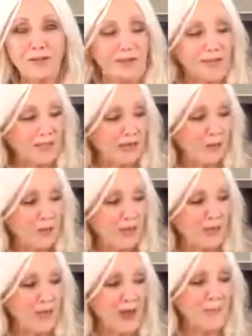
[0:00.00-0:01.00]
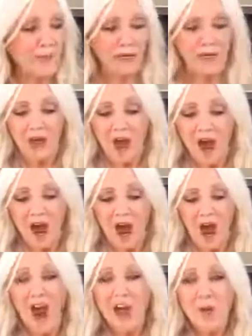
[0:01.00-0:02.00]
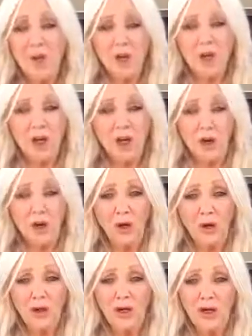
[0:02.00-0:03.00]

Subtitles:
and is always happy. I don't want to go.